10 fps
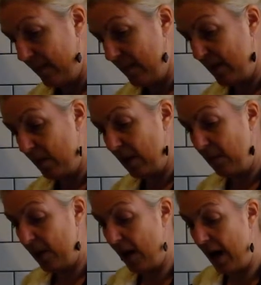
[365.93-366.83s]
So we're gonna
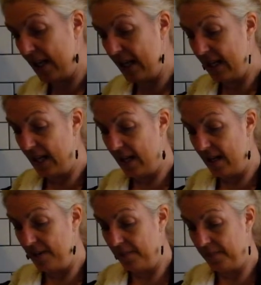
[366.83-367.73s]
put our onion
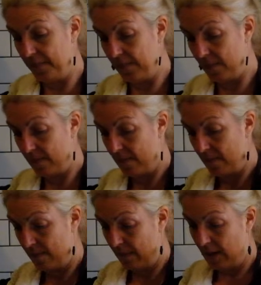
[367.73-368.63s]
in.
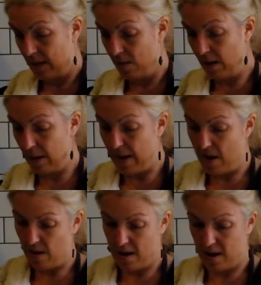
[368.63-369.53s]
You want
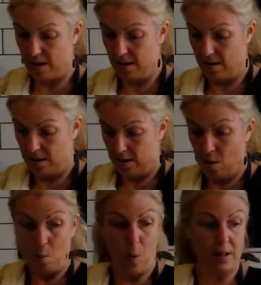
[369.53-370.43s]
about
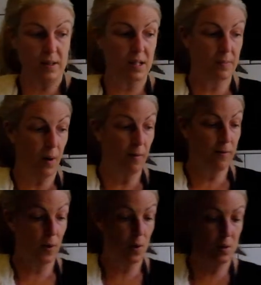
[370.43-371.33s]
one
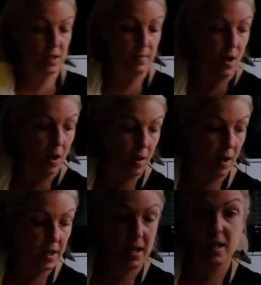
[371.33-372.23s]
full small
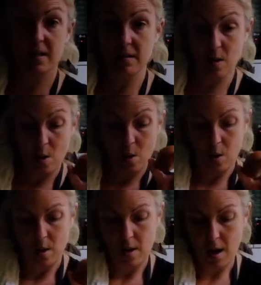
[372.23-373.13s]
onion,
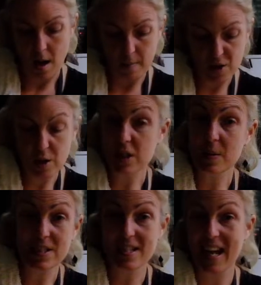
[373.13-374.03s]
but you can do
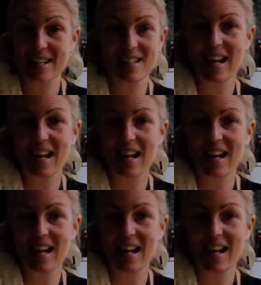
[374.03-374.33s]
it to taste.